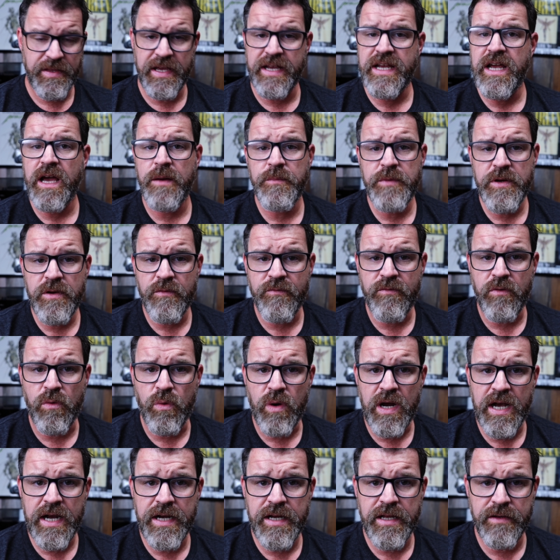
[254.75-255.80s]
They come in a
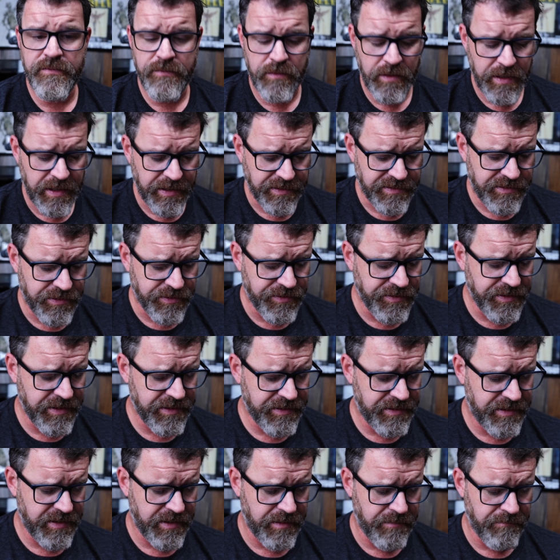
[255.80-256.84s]
variety of lengths. You can
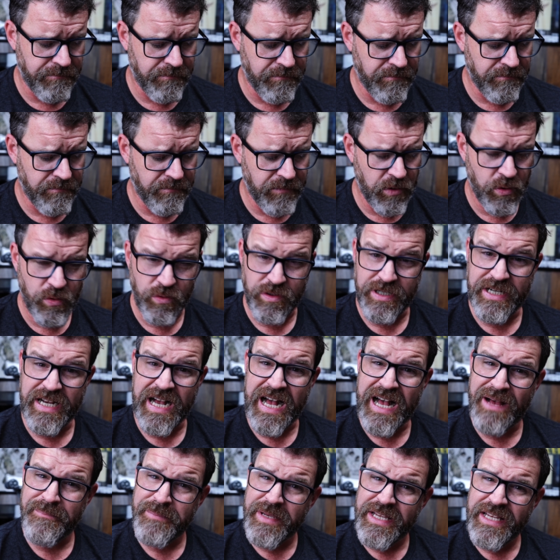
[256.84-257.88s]
get the
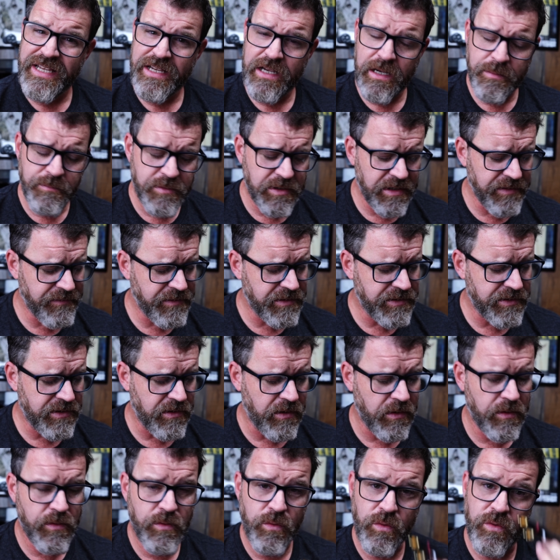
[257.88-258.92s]
Mogami, I believe it's
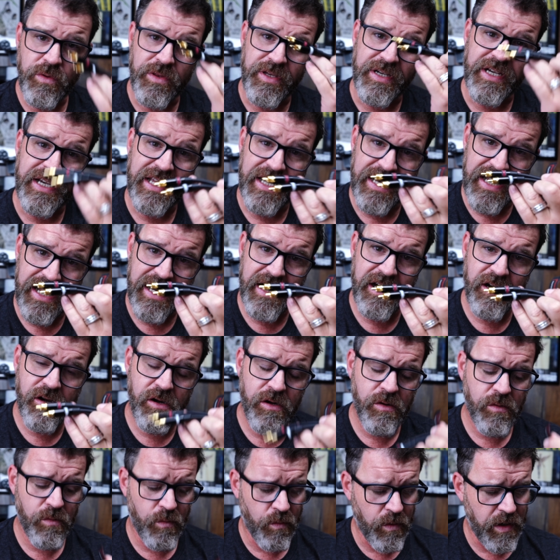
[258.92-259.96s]
called, or the
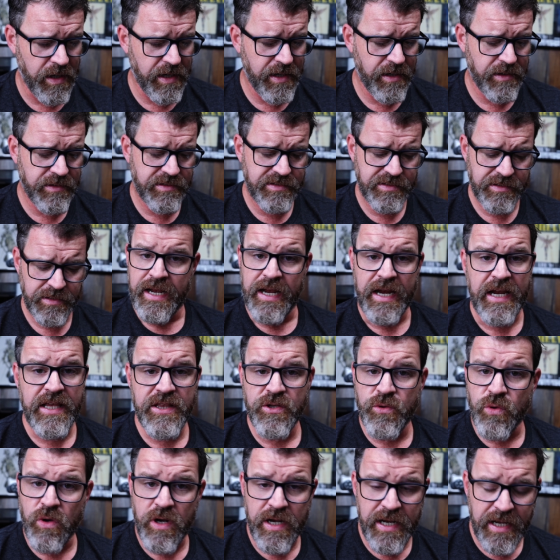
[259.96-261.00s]
Canare wires.
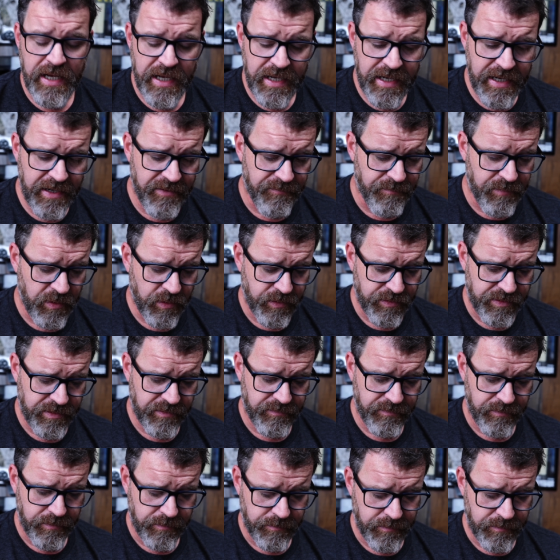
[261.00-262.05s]
Either way, I have both
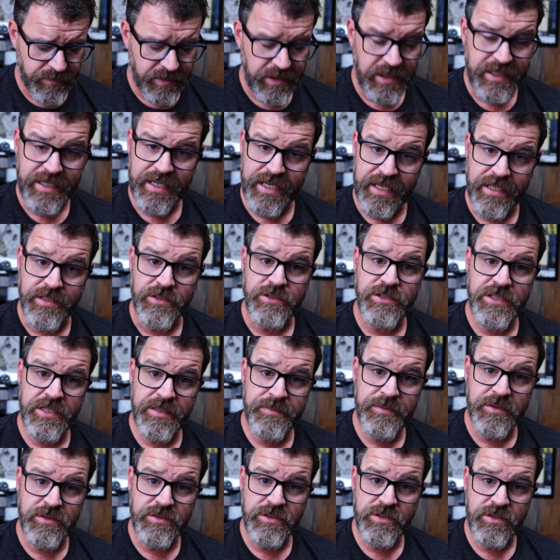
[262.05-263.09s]
of them. Again, cheap
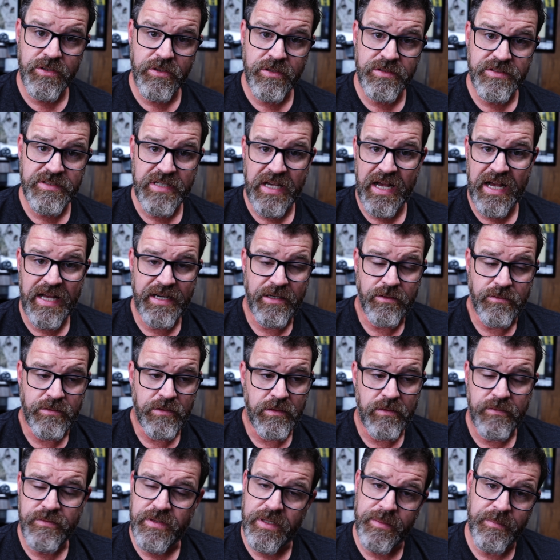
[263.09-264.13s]
insurance. I don't know
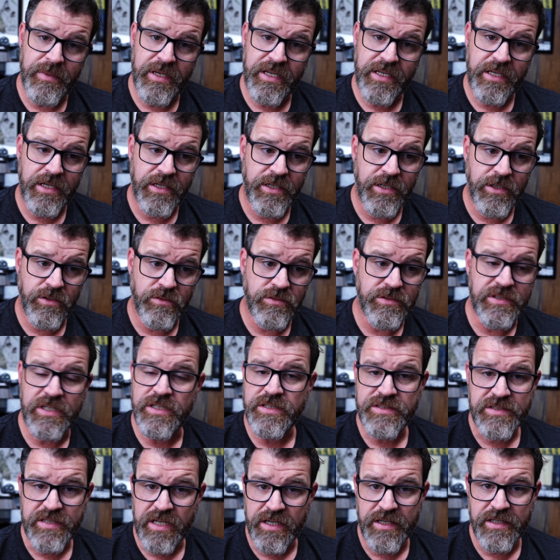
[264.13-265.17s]
if they make a huge
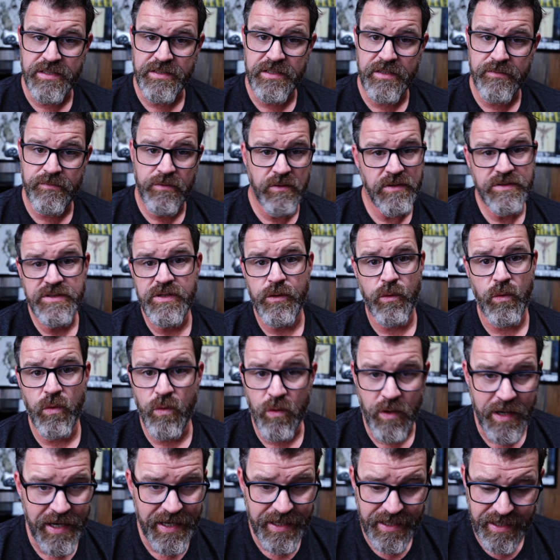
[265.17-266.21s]
sonic difference
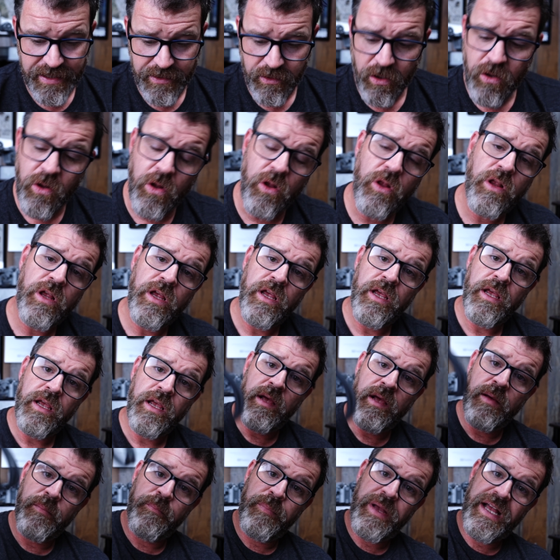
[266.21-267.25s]
or any at all,
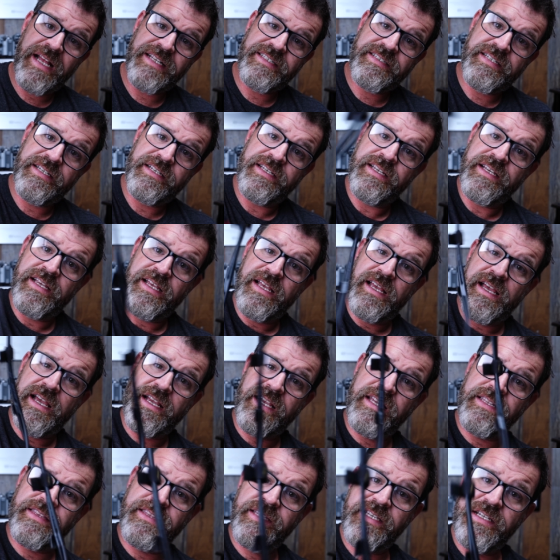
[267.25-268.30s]
but I
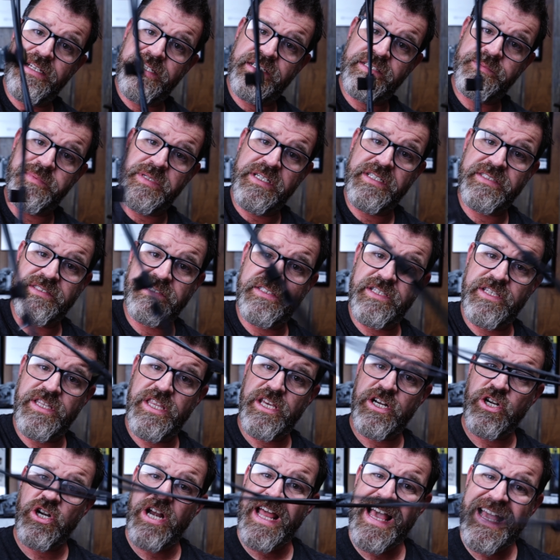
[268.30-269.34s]
get these because
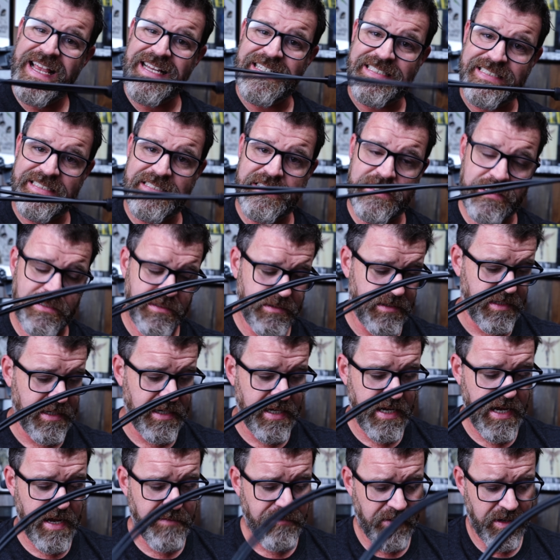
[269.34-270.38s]
they're nice and I
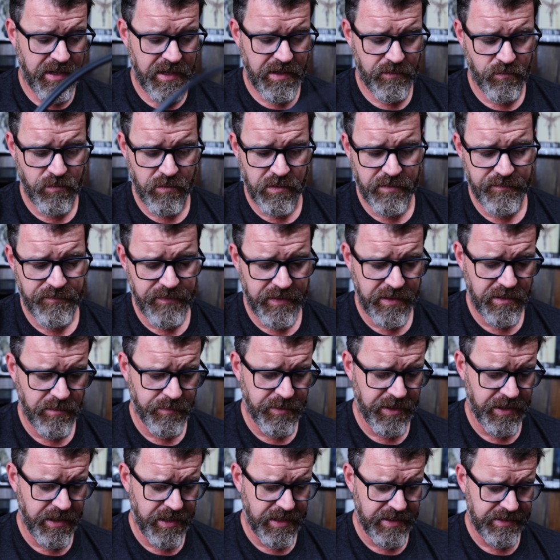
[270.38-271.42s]
haven't had one fail
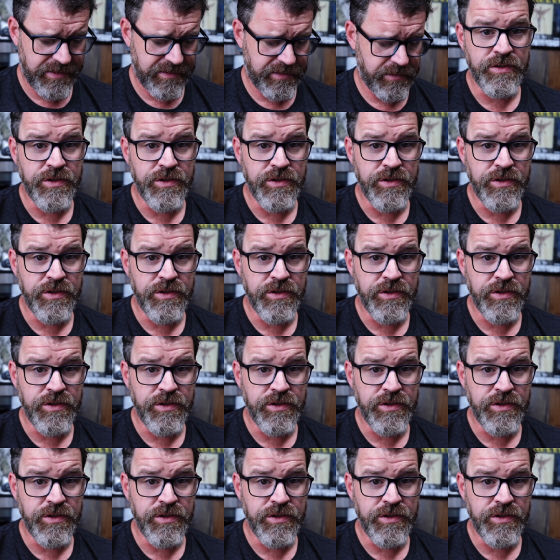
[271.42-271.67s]
me yet.